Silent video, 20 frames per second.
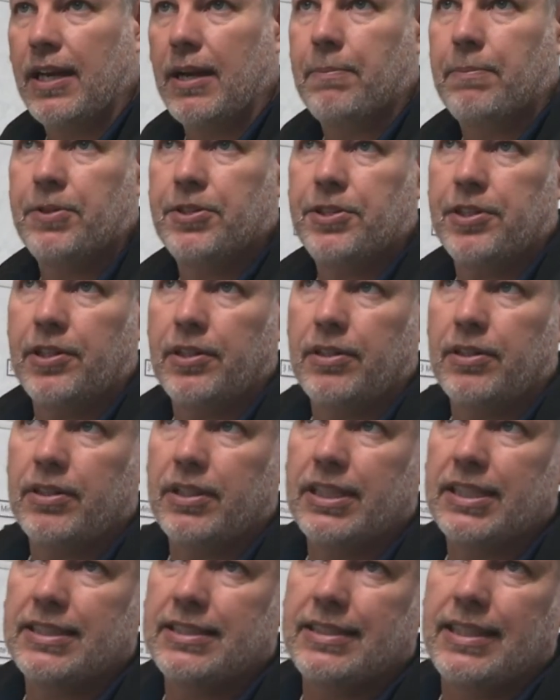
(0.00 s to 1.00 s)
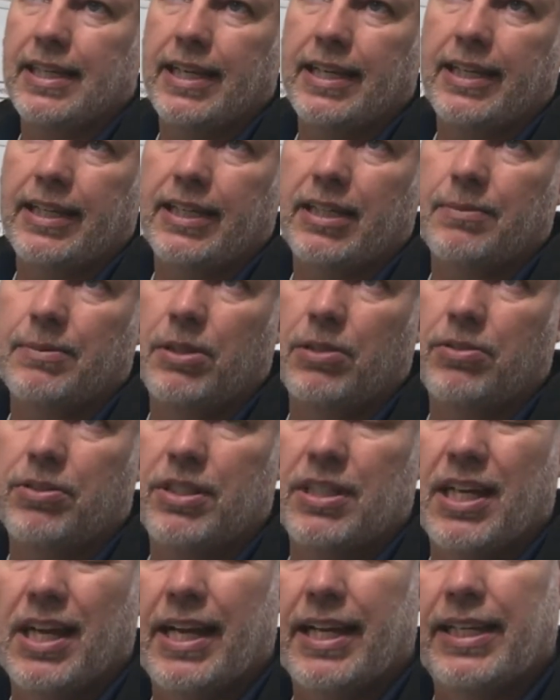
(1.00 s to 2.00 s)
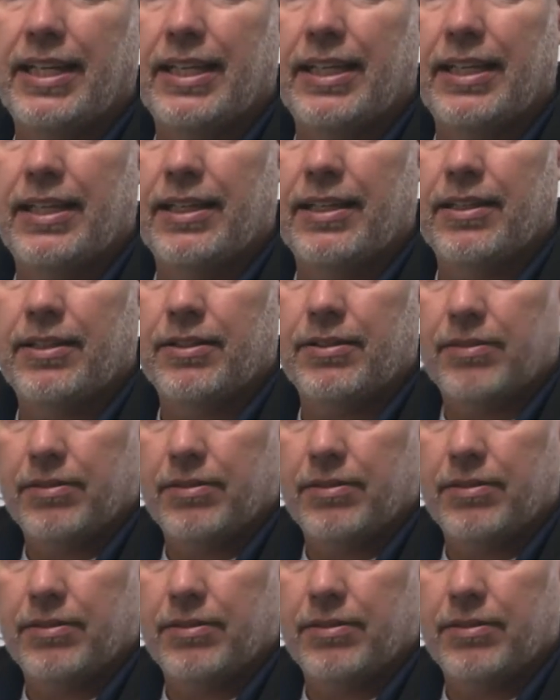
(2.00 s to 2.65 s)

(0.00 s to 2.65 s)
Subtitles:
temperature is getting about 90%